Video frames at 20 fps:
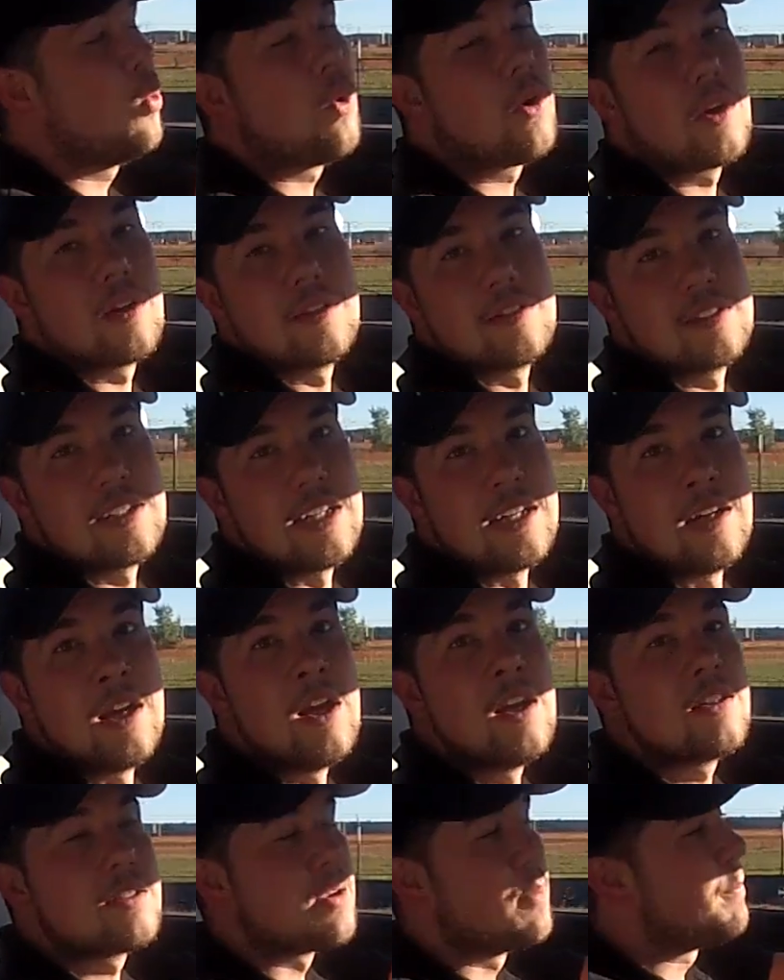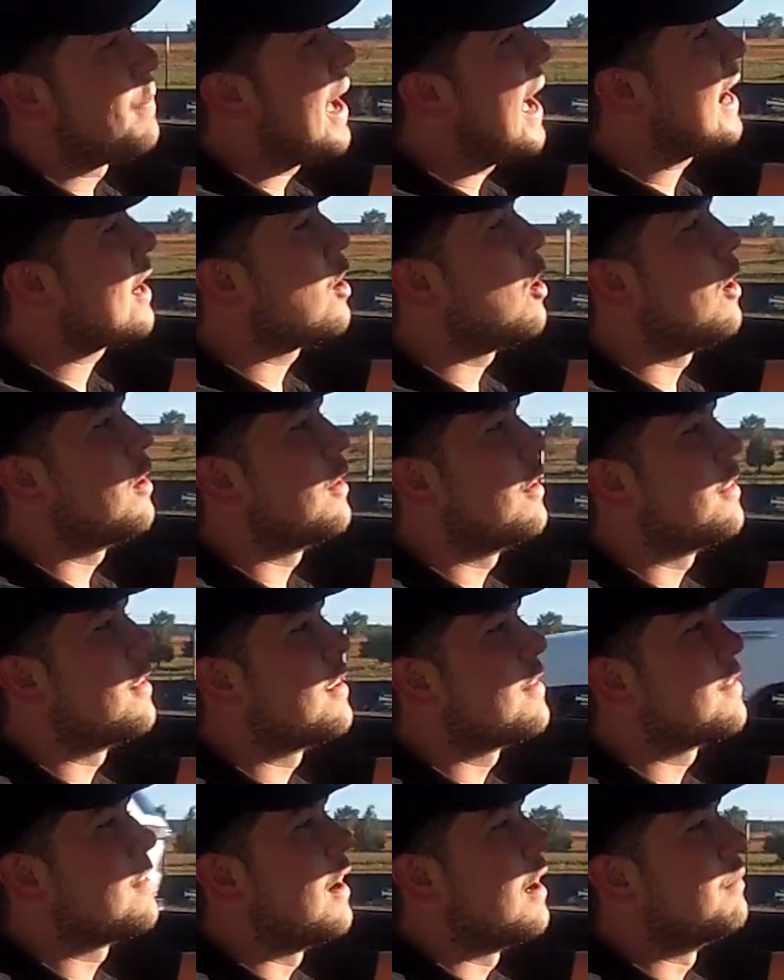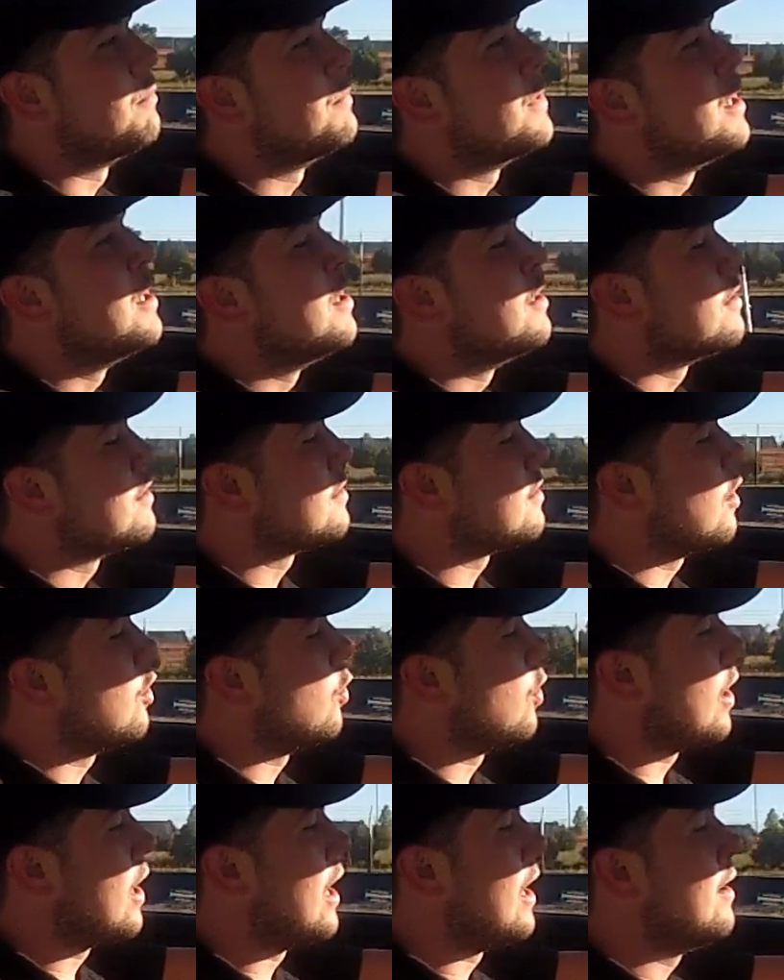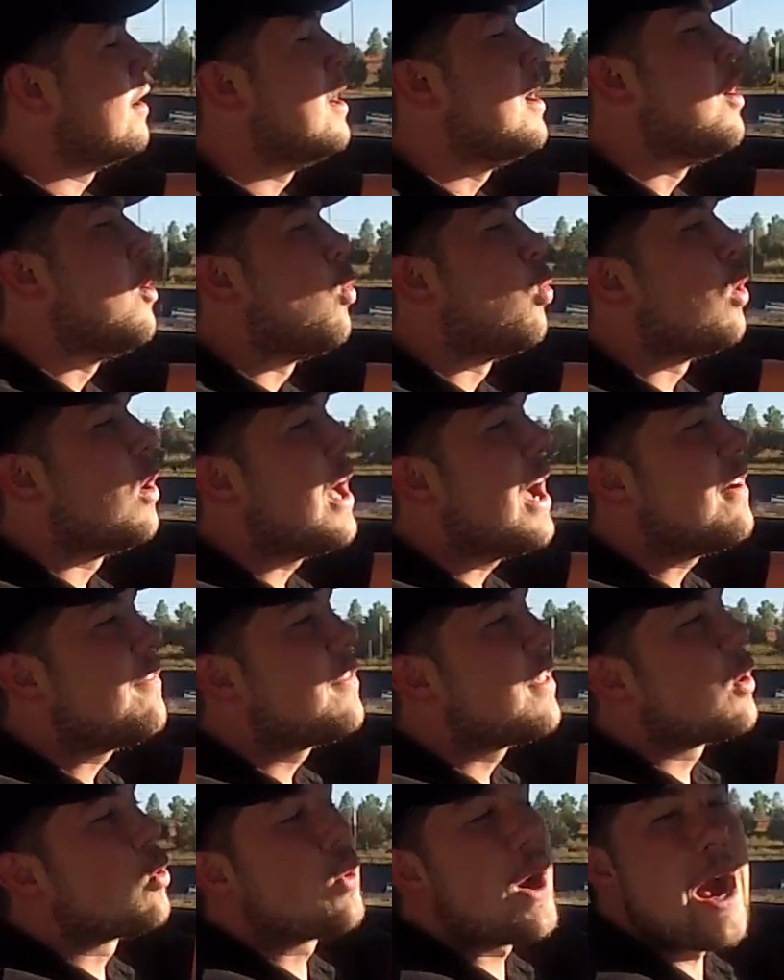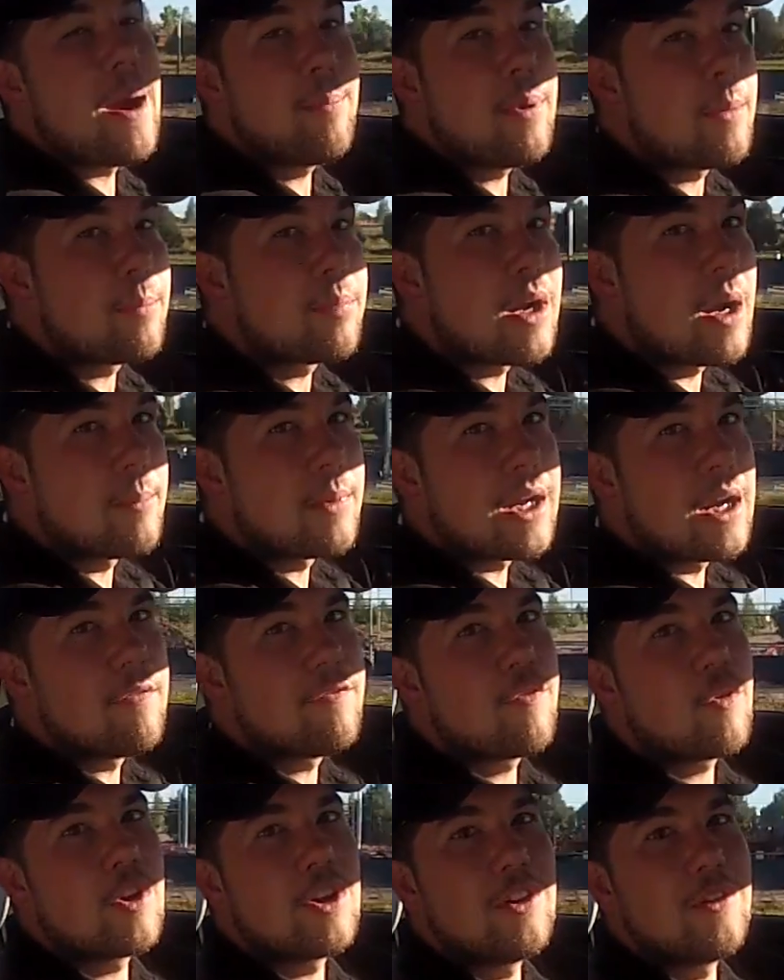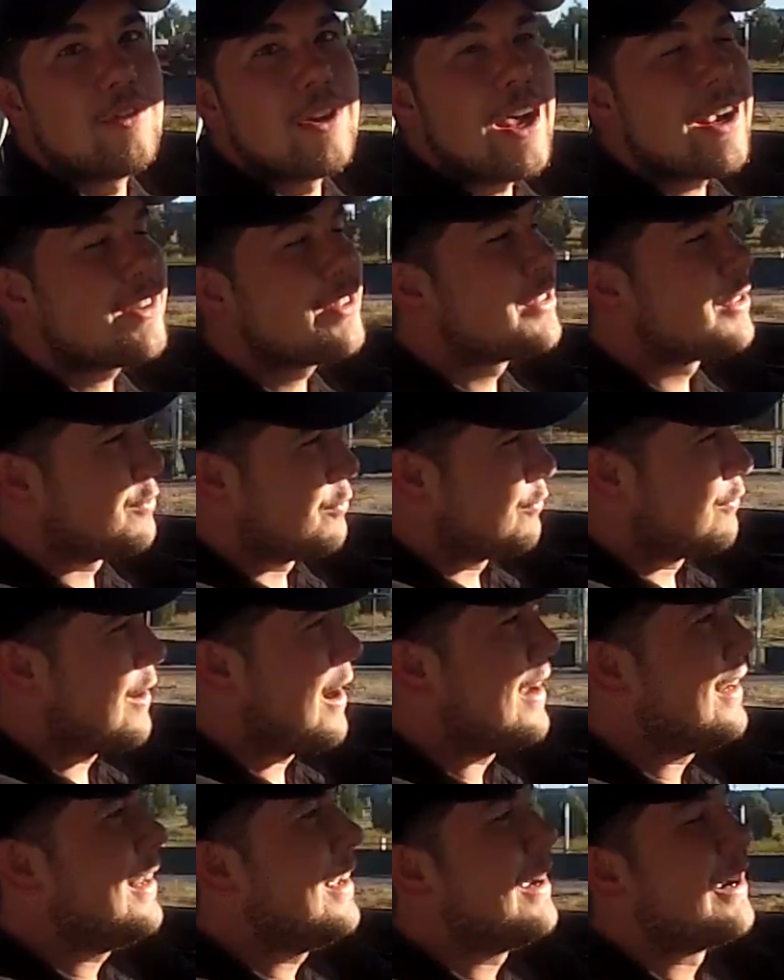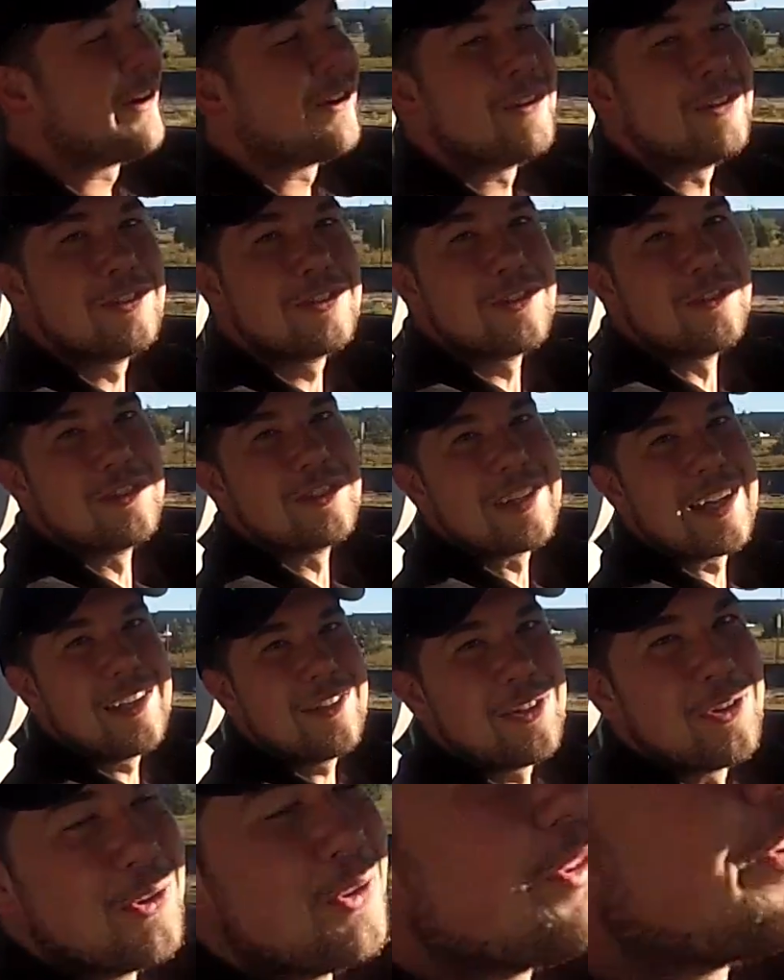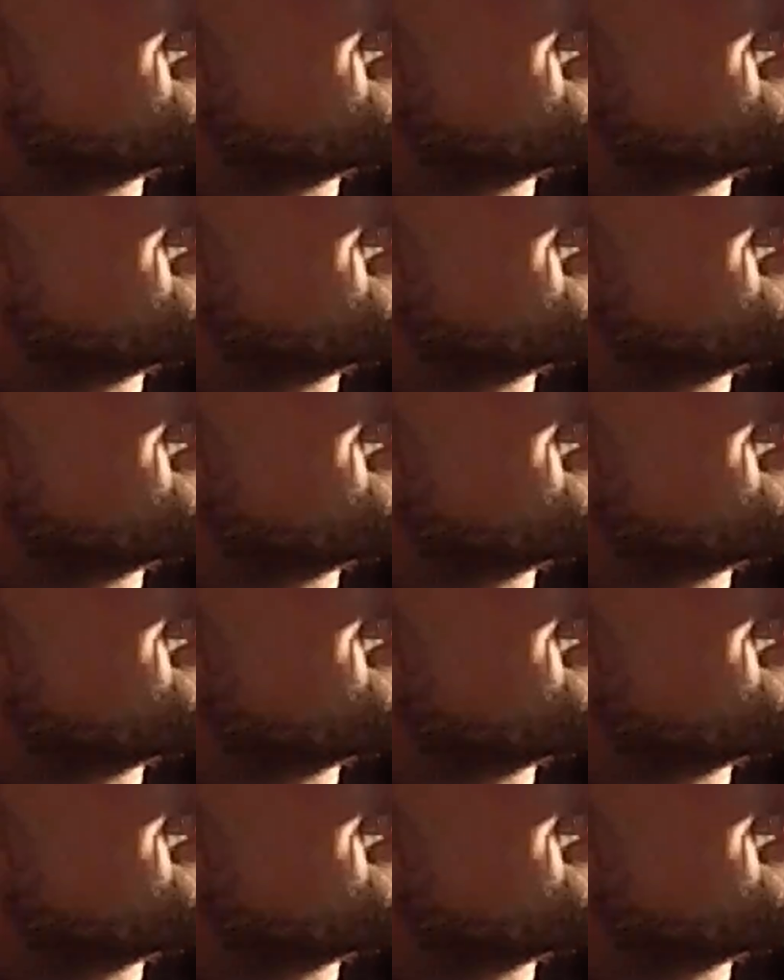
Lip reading: warranty to back all of this up. So we'll have the wrap-up coming up for you next, right here, so stay tuned.